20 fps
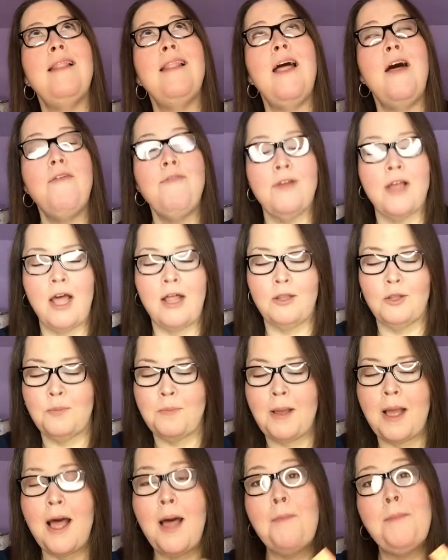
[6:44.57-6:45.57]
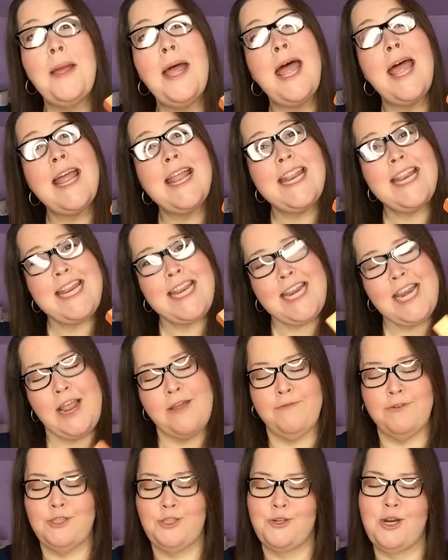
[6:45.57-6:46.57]
Love ColourPop.
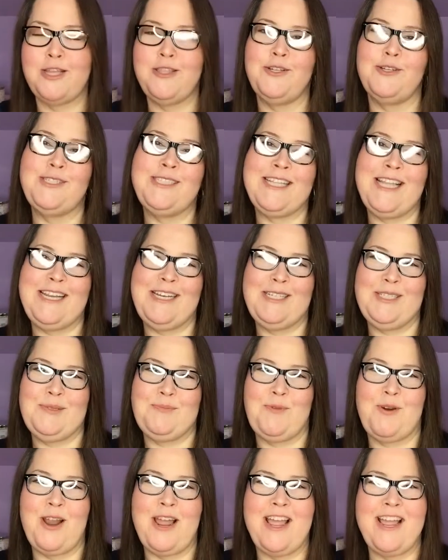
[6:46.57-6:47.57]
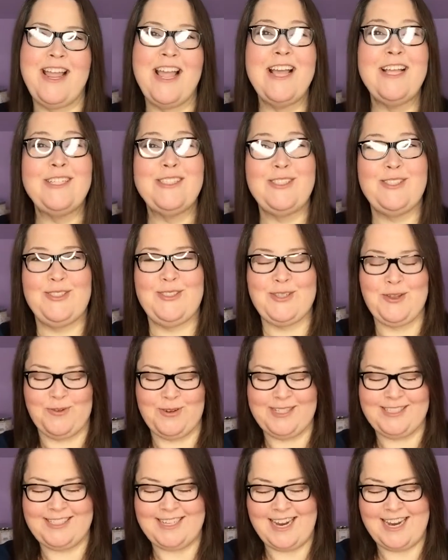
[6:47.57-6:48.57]
Never tried their setting spray. So
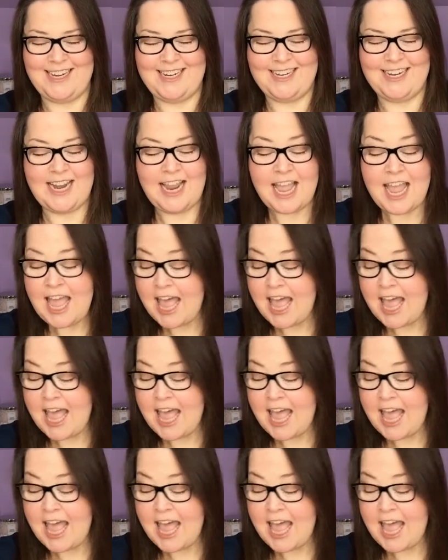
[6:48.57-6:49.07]
excited.